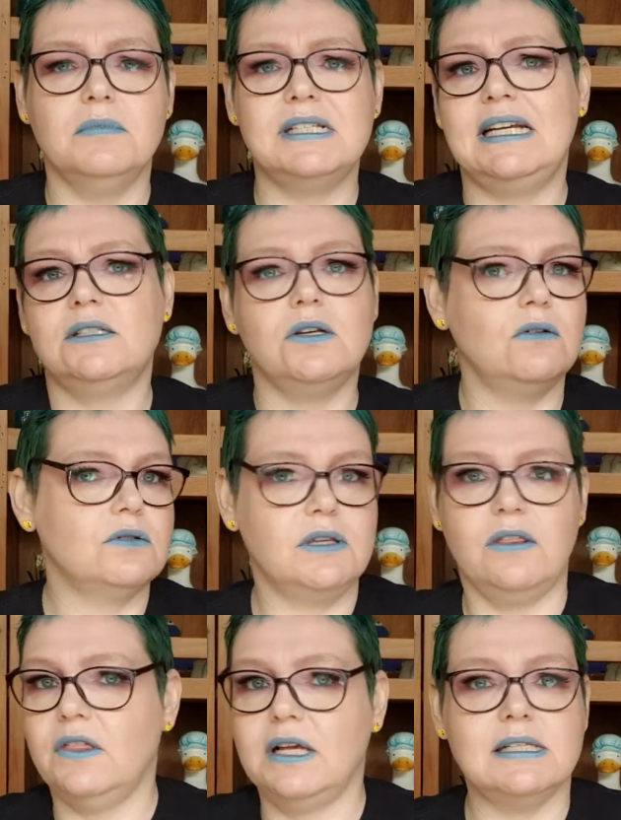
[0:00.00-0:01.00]
TikToks
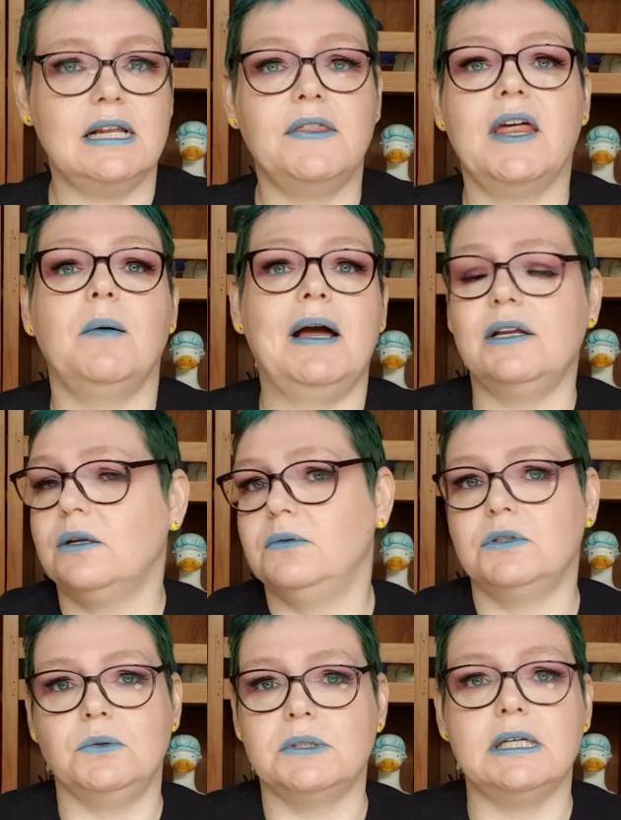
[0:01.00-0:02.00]
and things like that. I don't
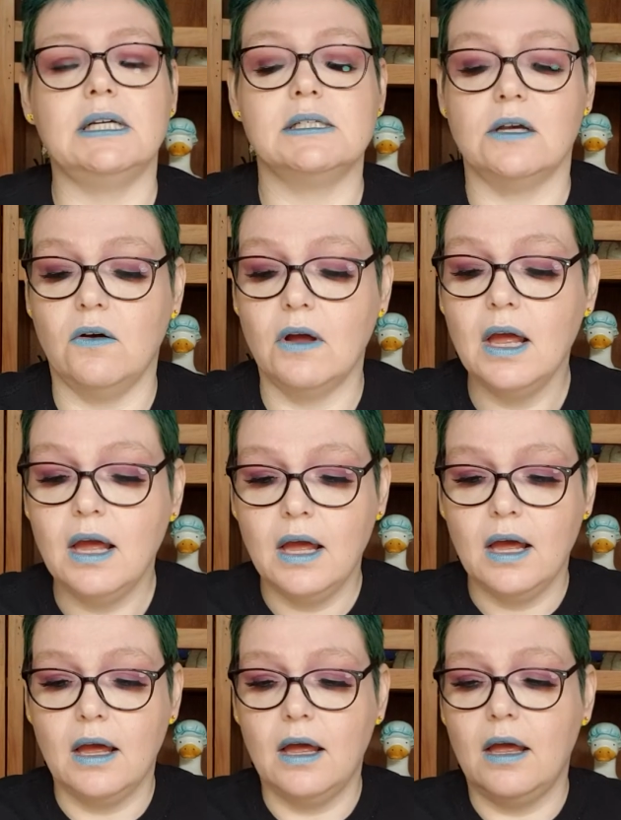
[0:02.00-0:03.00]
do TikTok,
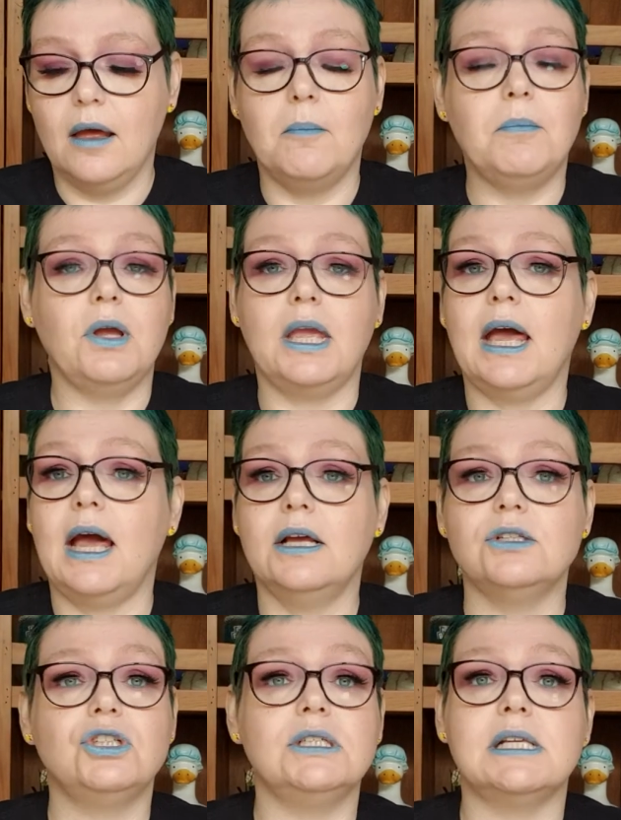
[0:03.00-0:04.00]
but yeah,
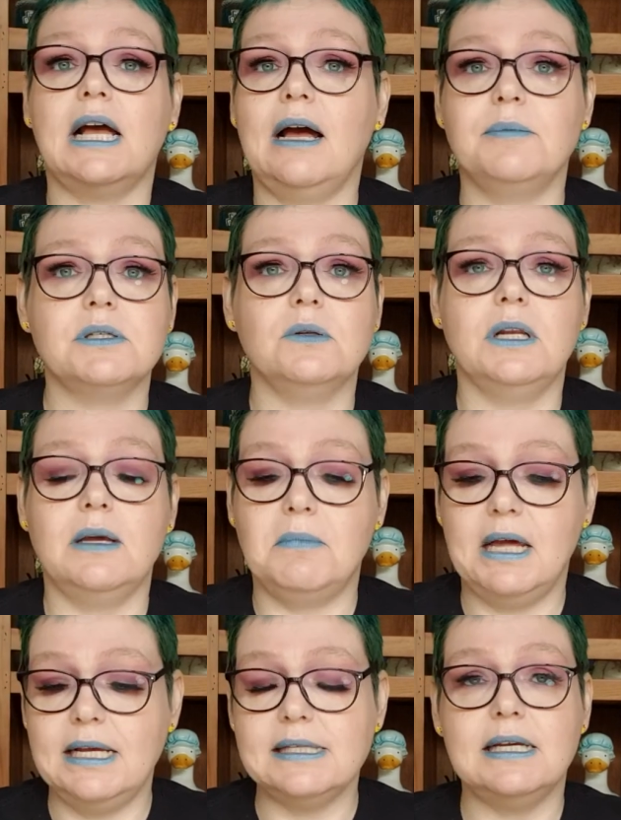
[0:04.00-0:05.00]
she's absolutely
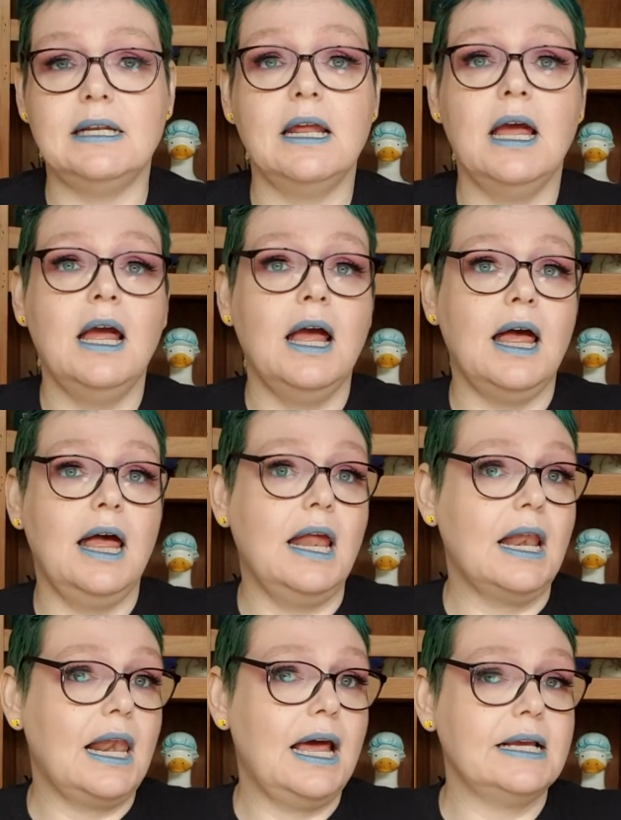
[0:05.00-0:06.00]
amazing.
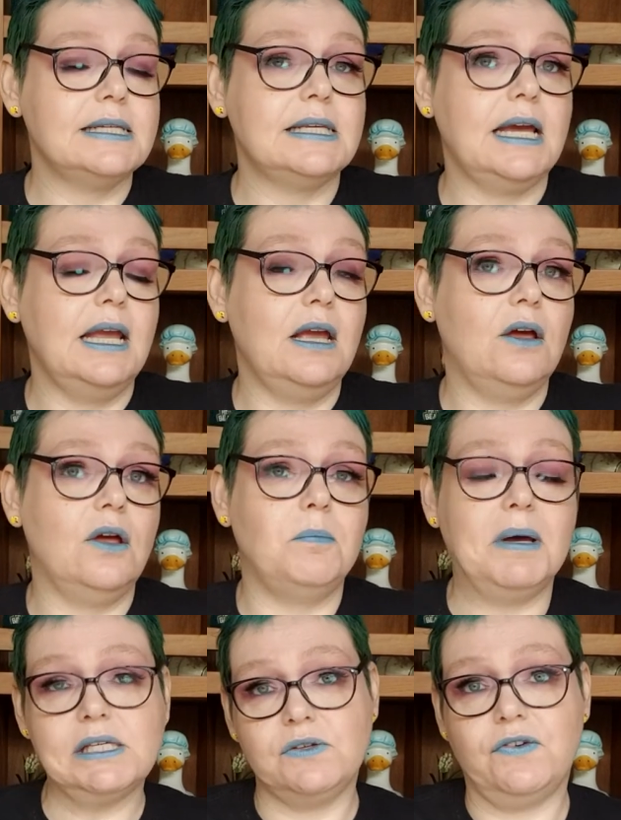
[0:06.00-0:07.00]
And like I say, her
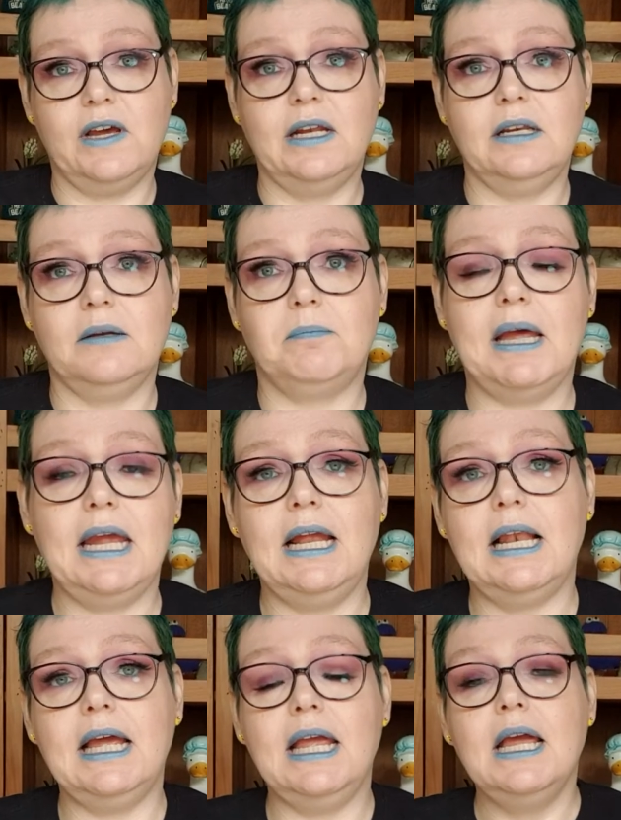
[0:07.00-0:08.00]
best friend,
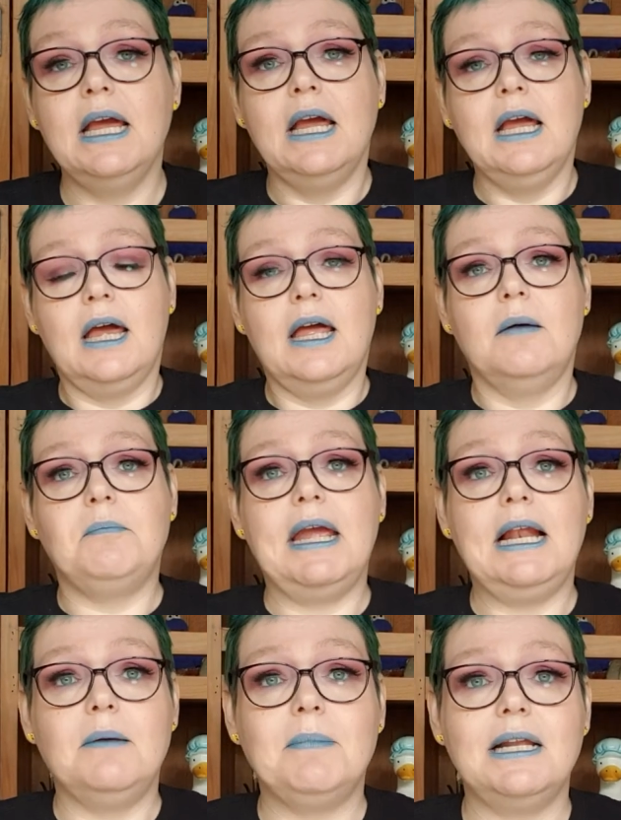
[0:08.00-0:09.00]
Bailey
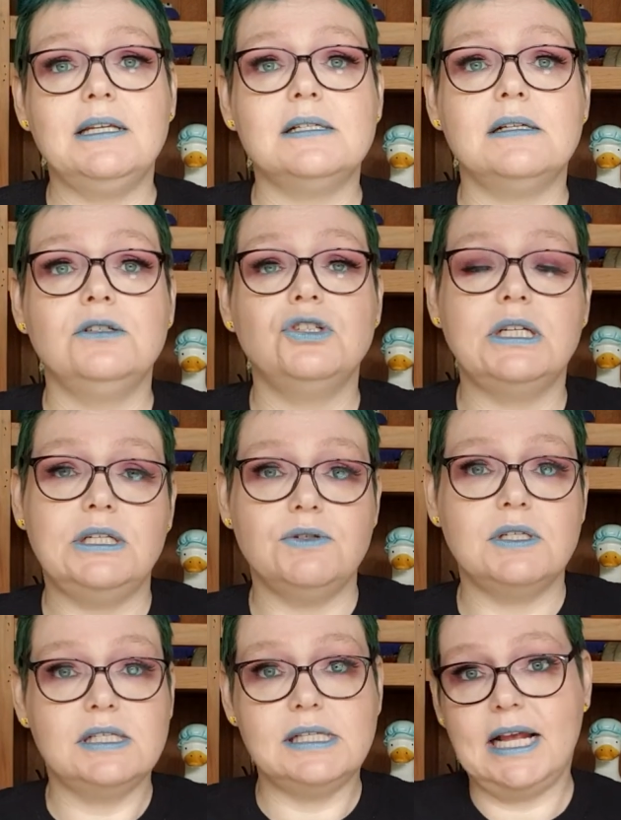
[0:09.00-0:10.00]
Madison, she
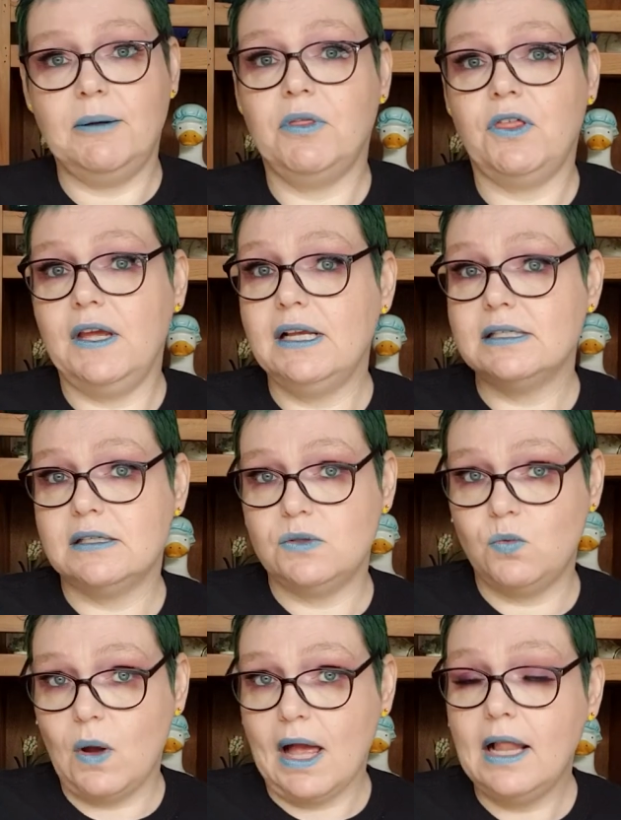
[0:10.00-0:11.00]
does the same things as
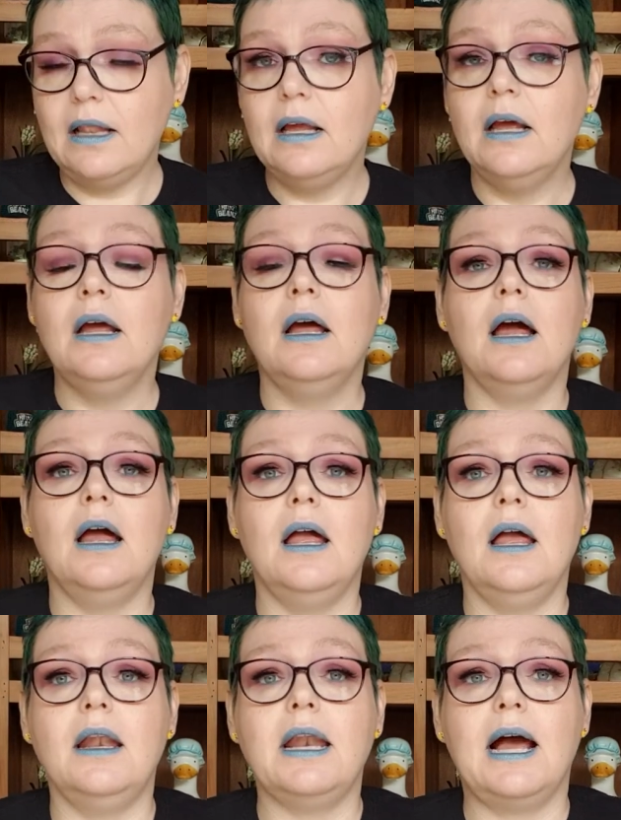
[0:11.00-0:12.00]
well.
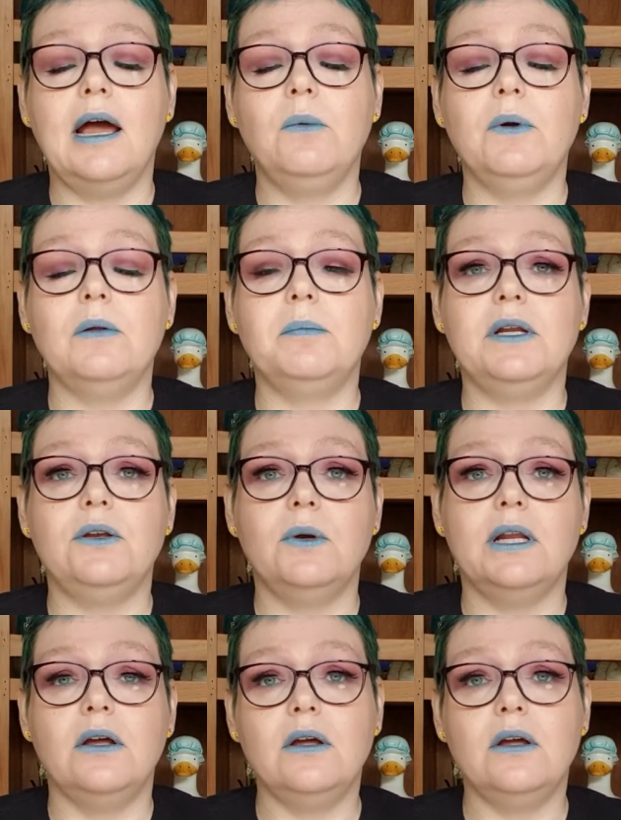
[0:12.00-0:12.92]
And I will be doing